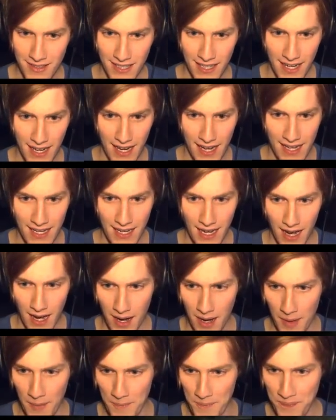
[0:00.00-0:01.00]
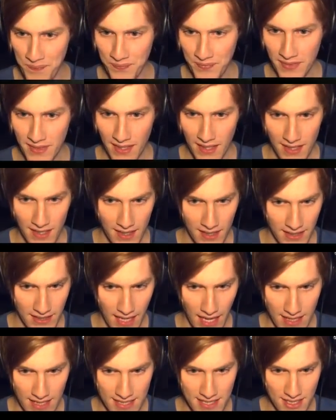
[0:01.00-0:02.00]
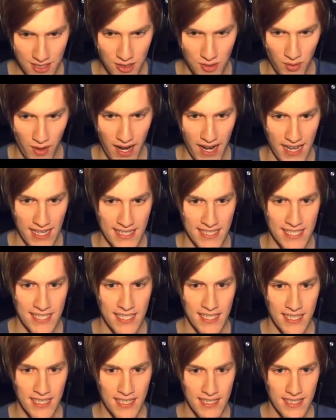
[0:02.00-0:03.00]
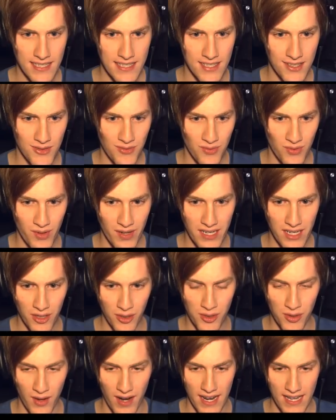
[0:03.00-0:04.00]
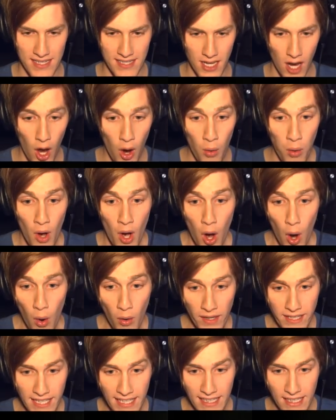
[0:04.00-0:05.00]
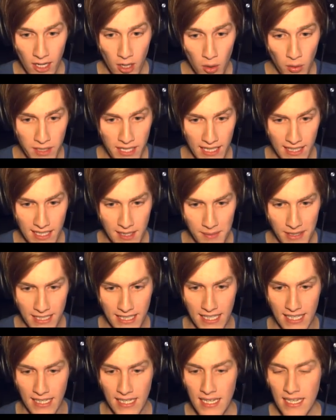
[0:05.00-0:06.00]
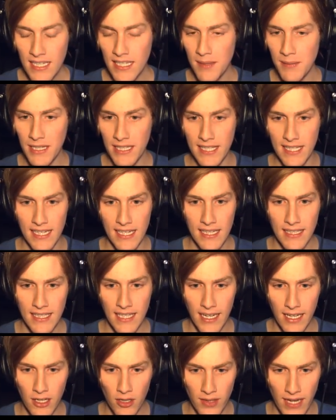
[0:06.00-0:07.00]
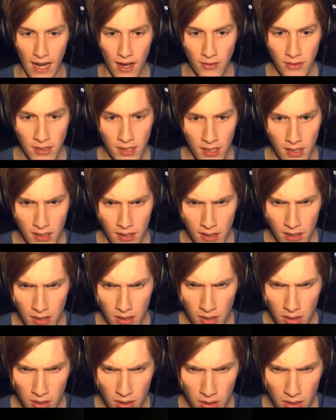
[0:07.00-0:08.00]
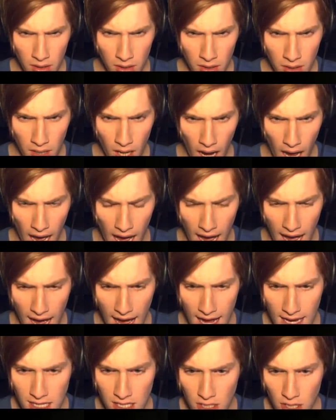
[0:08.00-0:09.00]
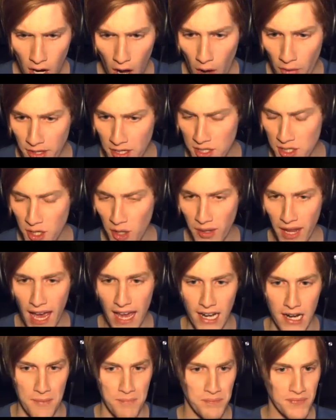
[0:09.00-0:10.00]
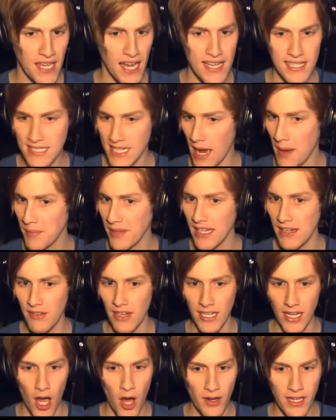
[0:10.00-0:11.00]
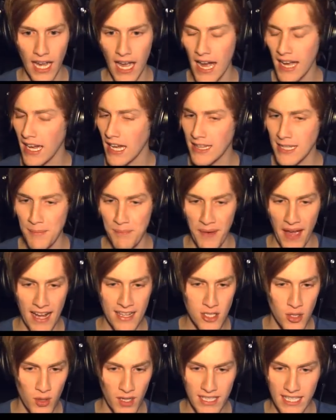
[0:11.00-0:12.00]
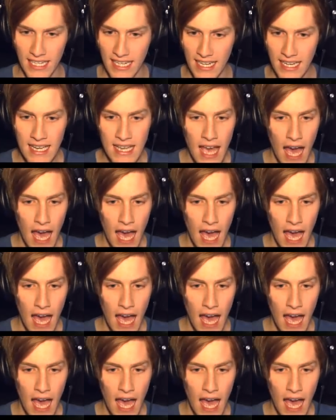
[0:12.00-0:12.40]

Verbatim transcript: Okay, um, yeah, this is great. This is real great. Oh, okay, okay, give me the key. Give me the key. Can I go down? Uh, no, there's no ladder. Guess I'm leaving. Okay, I got the back door key.